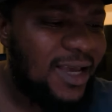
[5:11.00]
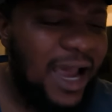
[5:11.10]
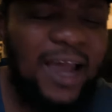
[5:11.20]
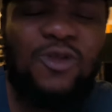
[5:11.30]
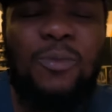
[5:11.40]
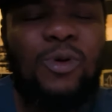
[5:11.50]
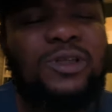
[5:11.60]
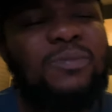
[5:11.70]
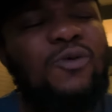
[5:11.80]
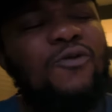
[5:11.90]
I know
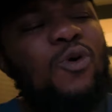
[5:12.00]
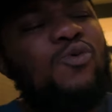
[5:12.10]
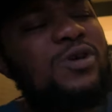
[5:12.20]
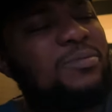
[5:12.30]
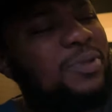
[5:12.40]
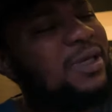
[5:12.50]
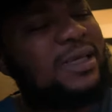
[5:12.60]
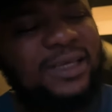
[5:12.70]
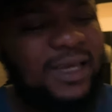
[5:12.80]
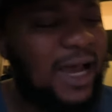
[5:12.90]
portable for
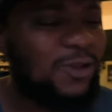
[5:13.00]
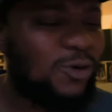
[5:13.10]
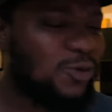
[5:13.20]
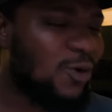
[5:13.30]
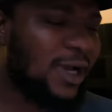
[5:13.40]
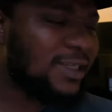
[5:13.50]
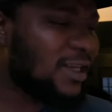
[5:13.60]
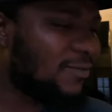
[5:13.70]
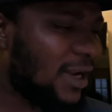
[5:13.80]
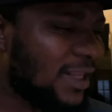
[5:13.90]
OEB. I don't talk as
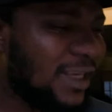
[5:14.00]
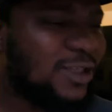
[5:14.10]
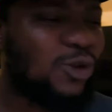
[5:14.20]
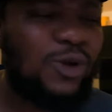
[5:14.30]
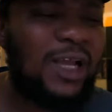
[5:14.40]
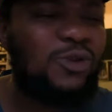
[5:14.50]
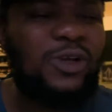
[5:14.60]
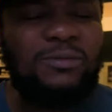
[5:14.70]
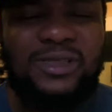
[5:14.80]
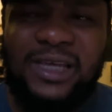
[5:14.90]
everybody. He's loyal to
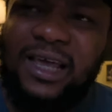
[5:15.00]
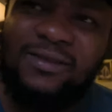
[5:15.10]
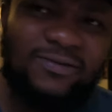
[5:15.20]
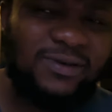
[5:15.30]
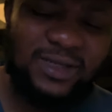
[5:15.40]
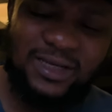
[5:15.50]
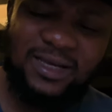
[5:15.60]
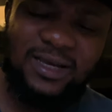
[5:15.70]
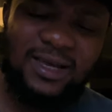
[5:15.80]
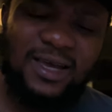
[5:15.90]
himself.
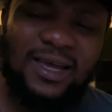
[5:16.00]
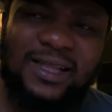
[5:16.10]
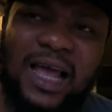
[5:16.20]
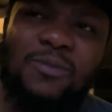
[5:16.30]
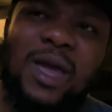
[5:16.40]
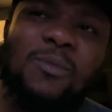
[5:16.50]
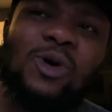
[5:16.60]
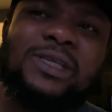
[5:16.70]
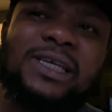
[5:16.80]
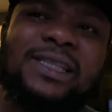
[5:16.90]
Now, we have
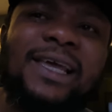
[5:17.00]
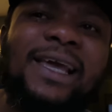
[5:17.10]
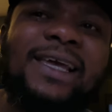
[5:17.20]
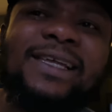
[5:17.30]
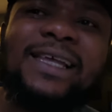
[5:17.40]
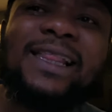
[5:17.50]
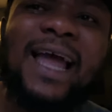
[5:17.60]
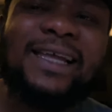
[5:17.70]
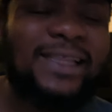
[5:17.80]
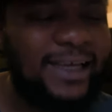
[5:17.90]
money day, they
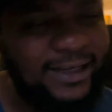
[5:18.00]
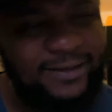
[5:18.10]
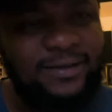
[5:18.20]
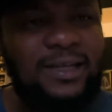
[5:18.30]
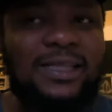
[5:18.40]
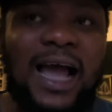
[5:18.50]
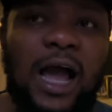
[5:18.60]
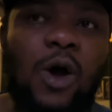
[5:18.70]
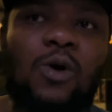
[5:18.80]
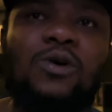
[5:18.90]
lie day.
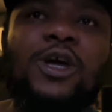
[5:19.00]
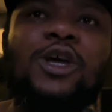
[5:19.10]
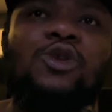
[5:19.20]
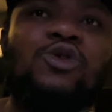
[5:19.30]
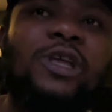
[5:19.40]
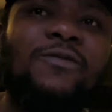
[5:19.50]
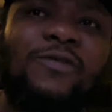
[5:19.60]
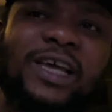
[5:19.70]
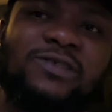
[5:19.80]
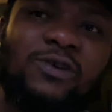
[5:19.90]
Now, you the
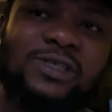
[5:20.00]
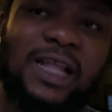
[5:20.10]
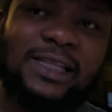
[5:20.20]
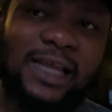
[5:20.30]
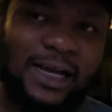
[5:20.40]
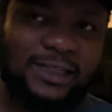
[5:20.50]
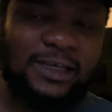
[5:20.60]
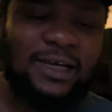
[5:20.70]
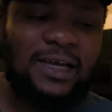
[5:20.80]
verse for Zlatan.